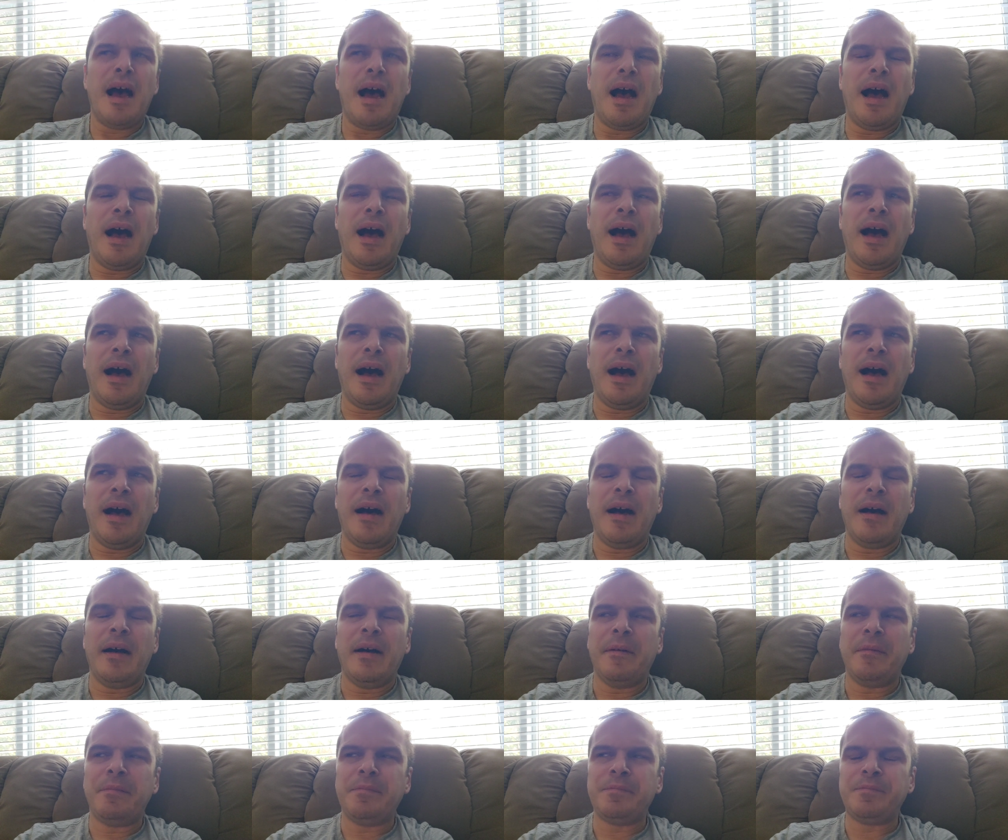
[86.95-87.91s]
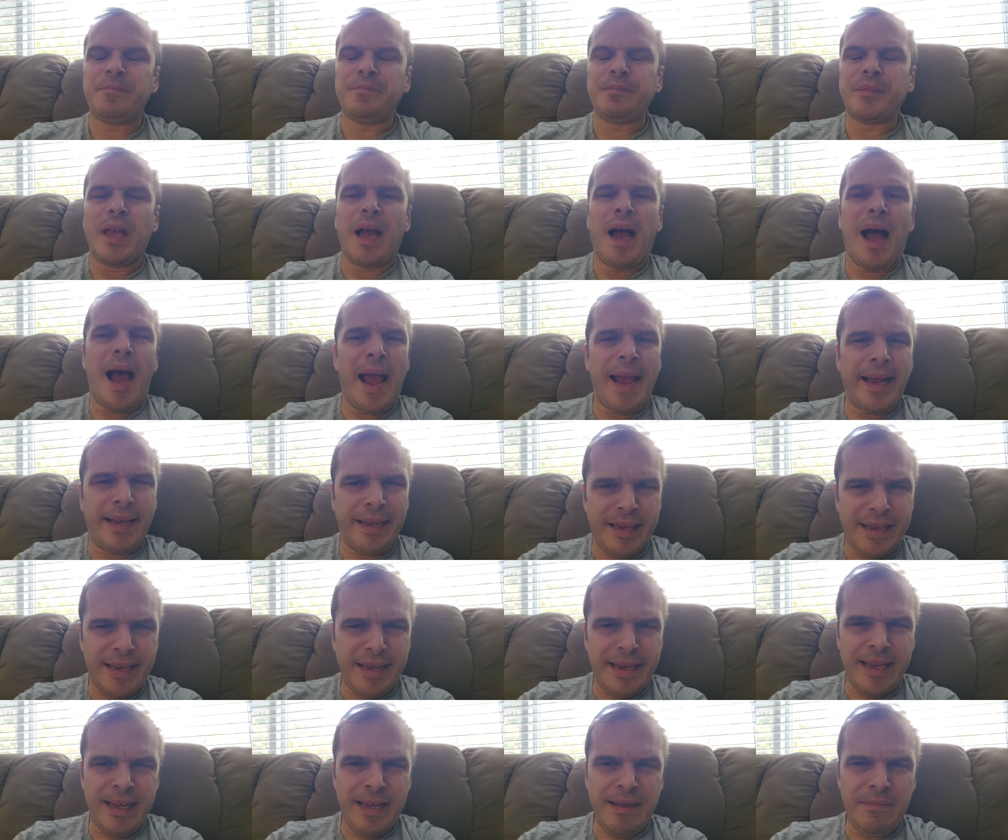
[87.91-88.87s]

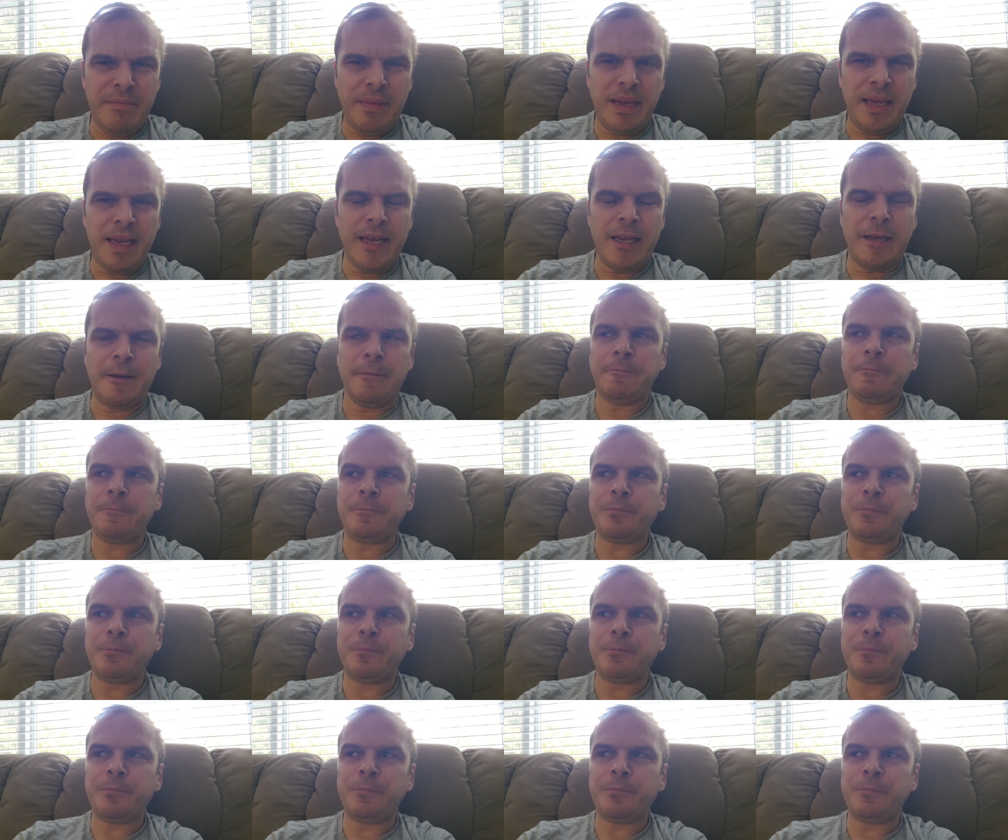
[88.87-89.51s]
Hakimi.